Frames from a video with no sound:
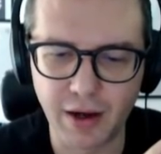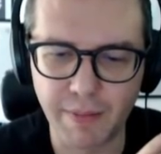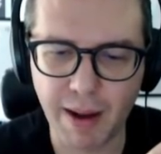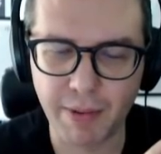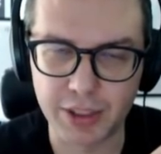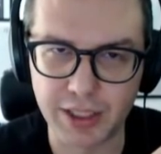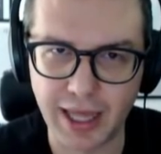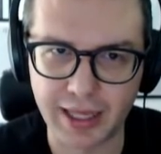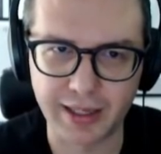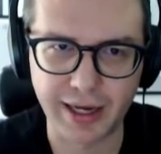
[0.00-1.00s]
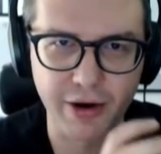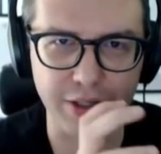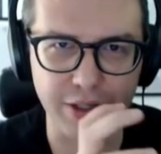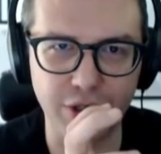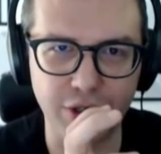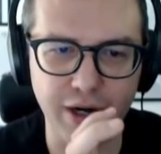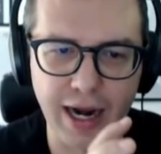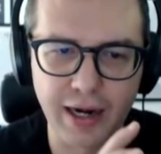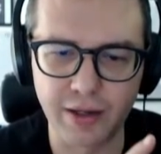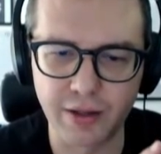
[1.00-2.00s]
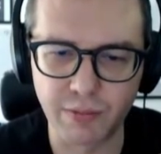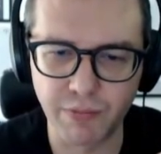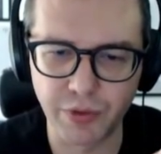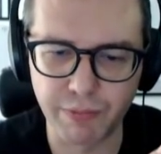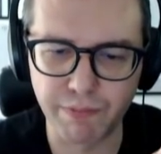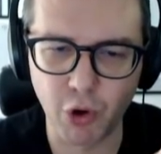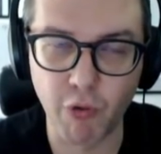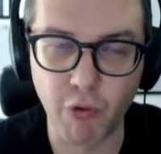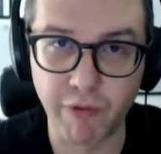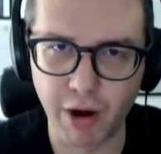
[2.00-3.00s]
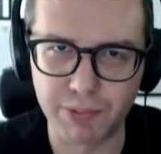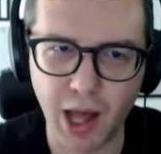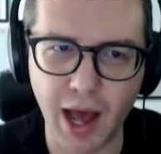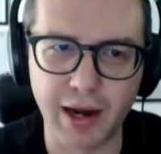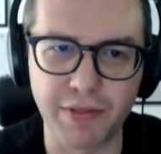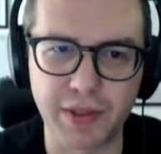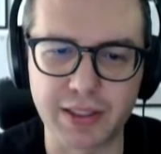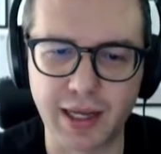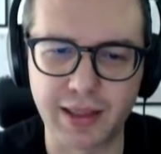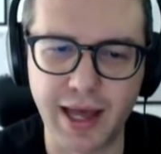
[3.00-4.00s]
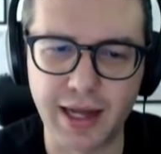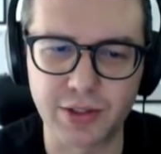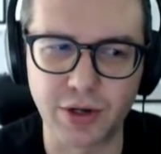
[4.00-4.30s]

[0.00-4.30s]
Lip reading: how much they like the character and the overall plot and things like that.